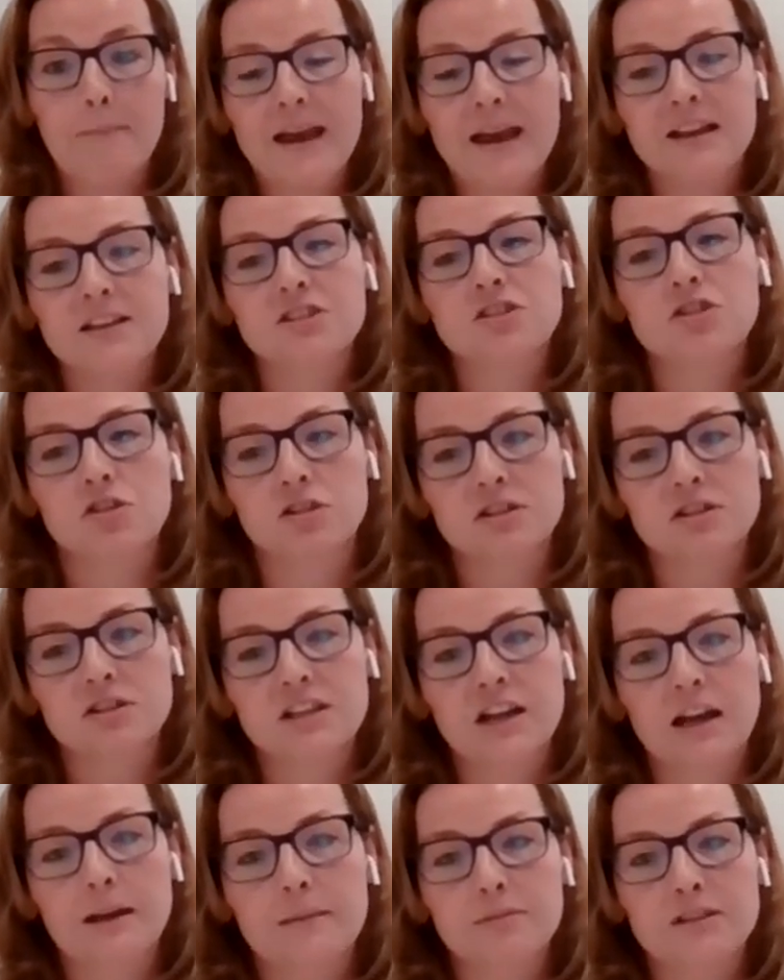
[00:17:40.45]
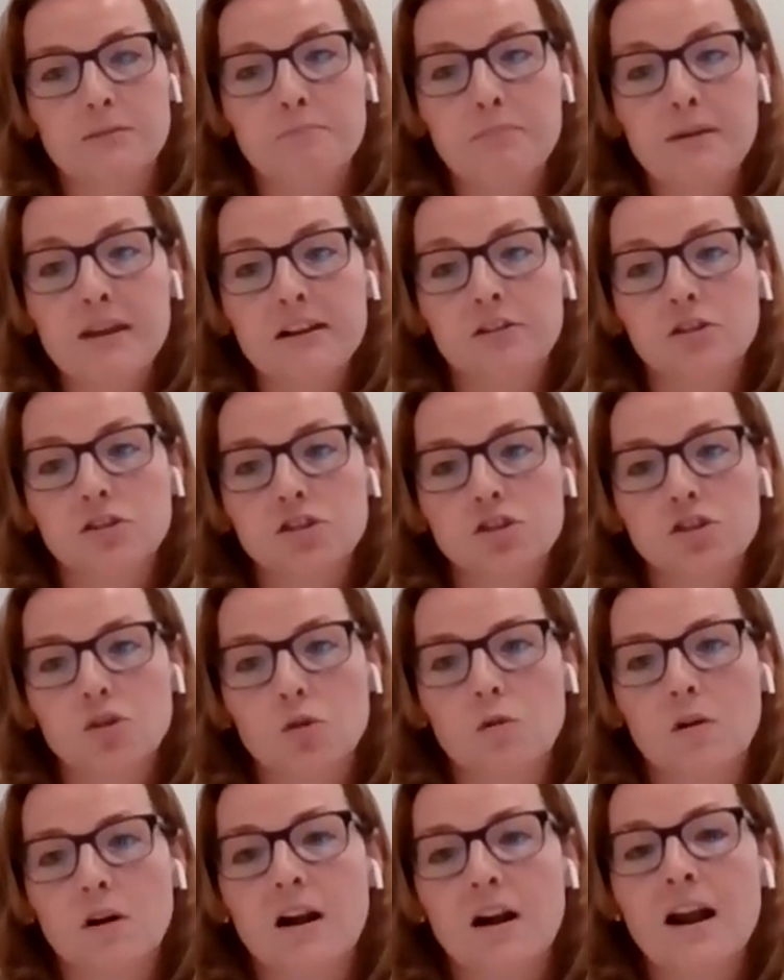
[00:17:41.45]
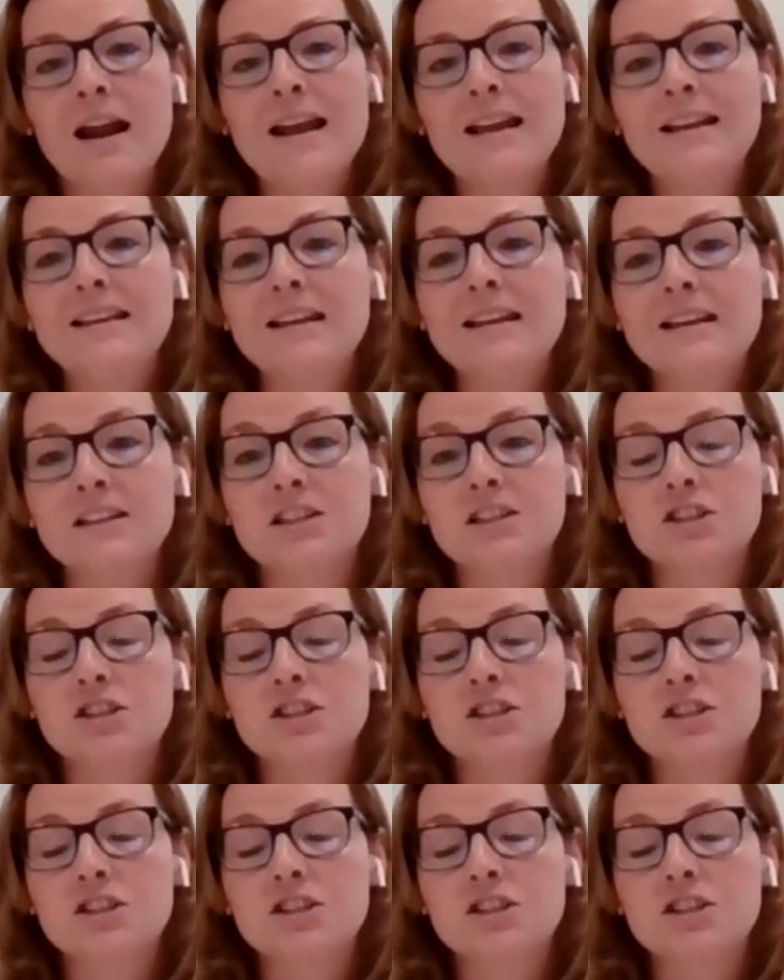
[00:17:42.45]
can't pay certain types of bills or